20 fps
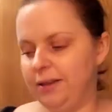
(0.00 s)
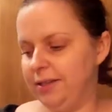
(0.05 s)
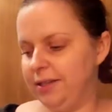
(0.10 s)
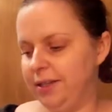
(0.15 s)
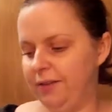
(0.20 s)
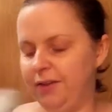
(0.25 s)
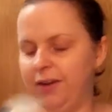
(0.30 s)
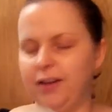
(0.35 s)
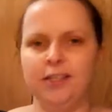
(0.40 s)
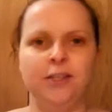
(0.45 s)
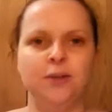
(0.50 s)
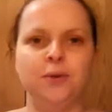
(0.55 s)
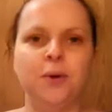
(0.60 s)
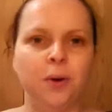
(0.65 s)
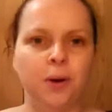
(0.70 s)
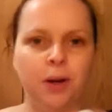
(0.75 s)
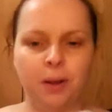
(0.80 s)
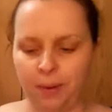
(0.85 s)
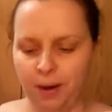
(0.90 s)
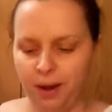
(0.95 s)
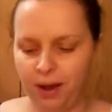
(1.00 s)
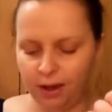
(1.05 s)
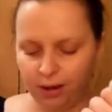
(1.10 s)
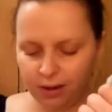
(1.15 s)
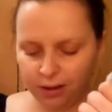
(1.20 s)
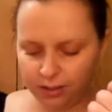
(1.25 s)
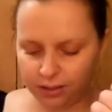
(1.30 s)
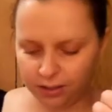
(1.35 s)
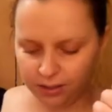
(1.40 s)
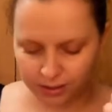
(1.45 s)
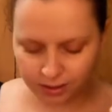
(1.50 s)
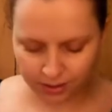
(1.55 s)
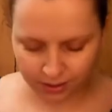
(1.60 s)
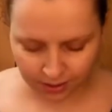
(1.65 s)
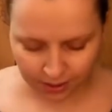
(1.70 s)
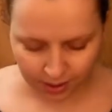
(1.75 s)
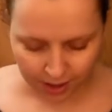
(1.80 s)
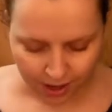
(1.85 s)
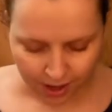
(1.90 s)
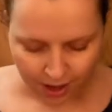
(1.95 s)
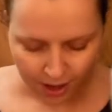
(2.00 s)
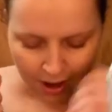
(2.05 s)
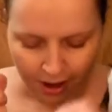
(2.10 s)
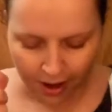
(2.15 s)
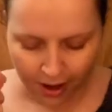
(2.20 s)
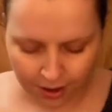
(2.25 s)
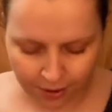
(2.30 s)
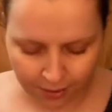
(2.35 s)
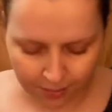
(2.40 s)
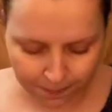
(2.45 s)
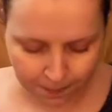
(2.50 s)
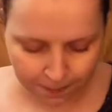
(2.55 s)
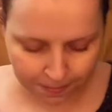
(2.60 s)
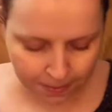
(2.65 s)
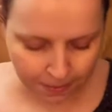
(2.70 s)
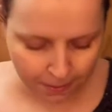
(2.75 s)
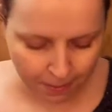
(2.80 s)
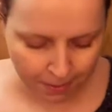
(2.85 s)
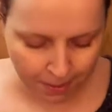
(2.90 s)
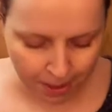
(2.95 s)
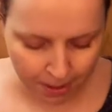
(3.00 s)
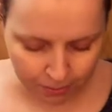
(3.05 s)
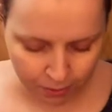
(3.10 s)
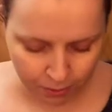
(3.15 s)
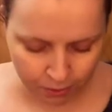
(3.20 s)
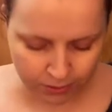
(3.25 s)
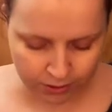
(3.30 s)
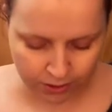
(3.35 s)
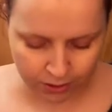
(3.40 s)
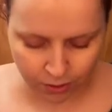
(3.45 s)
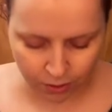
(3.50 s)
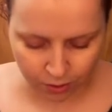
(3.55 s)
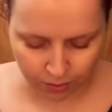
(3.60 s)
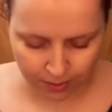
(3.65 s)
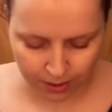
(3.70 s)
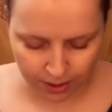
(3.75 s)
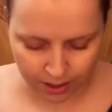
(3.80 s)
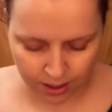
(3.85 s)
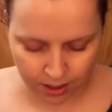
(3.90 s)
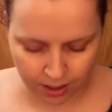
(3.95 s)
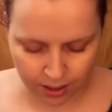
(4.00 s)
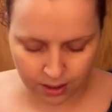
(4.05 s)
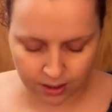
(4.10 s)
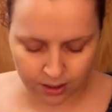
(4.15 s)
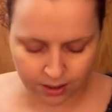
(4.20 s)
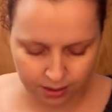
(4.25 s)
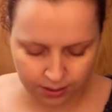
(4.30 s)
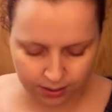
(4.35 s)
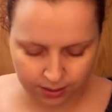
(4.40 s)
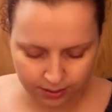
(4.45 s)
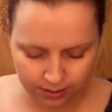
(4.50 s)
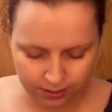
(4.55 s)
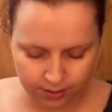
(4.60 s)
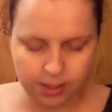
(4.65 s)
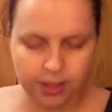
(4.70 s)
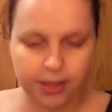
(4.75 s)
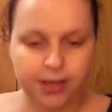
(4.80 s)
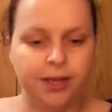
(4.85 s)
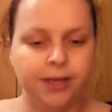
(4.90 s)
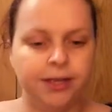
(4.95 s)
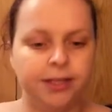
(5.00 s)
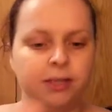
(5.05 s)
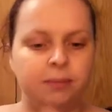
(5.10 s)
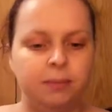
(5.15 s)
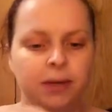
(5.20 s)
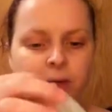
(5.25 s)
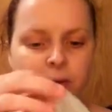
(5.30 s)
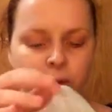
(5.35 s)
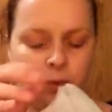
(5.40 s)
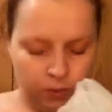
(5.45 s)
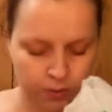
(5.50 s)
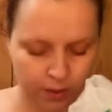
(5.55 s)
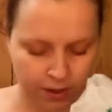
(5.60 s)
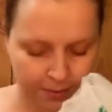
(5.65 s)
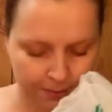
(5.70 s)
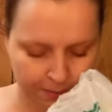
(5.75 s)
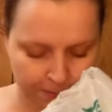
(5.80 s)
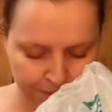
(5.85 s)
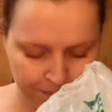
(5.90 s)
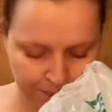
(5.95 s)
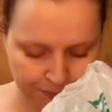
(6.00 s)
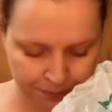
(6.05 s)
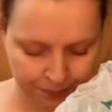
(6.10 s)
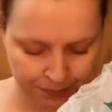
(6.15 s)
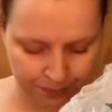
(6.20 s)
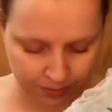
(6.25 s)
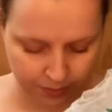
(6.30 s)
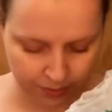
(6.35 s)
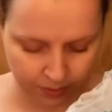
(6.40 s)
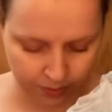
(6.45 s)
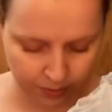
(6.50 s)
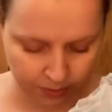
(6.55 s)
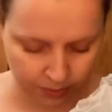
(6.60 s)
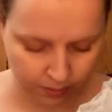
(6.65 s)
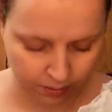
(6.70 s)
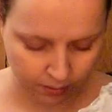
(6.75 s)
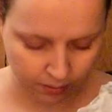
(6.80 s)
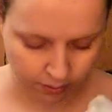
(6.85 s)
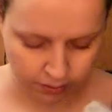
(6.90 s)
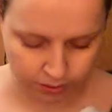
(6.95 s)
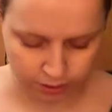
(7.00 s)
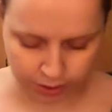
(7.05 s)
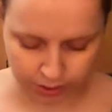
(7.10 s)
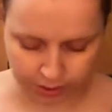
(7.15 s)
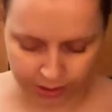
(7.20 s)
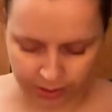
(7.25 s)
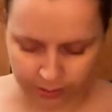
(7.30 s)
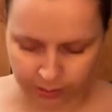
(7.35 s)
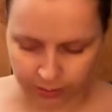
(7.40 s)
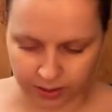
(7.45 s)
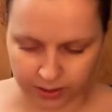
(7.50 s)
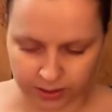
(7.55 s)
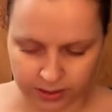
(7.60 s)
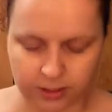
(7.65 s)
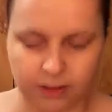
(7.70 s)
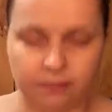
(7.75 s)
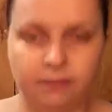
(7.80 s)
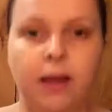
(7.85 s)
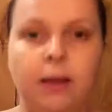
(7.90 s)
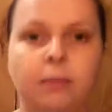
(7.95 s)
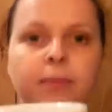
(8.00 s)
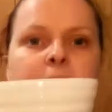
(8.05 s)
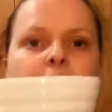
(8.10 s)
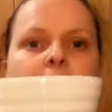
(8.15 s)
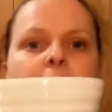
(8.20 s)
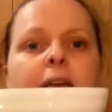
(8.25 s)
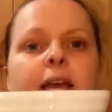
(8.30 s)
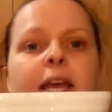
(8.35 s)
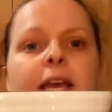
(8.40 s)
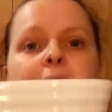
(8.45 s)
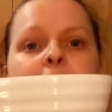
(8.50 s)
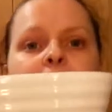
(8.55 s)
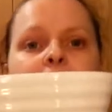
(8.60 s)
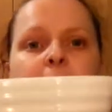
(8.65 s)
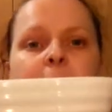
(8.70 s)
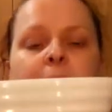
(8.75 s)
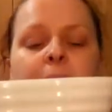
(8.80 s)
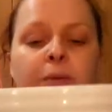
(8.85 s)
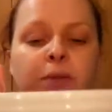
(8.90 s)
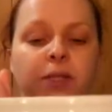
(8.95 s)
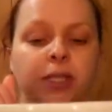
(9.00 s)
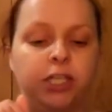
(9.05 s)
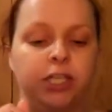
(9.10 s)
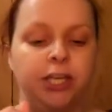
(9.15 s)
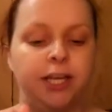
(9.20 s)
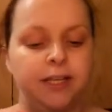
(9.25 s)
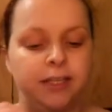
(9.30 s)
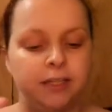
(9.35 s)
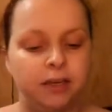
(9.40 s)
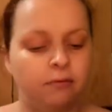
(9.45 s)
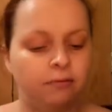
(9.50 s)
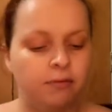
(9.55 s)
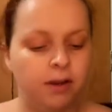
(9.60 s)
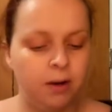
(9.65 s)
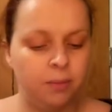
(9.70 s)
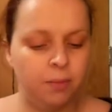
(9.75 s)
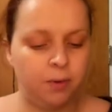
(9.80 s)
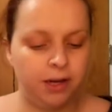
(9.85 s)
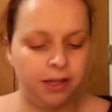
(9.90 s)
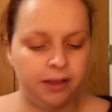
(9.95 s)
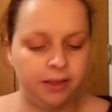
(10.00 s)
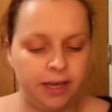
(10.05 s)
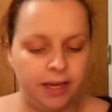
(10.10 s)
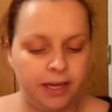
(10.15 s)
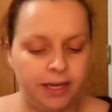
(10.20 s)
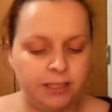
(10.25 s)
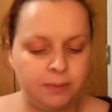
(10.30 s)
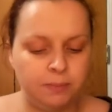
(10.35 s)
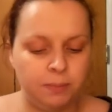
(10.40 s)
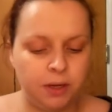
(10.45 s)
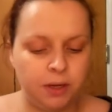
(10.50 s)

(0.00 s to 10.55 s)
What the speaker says: house even. I still call it my house. My mum also got me some little, I'll choose this one because I'm at, some little dishes. I really wanted these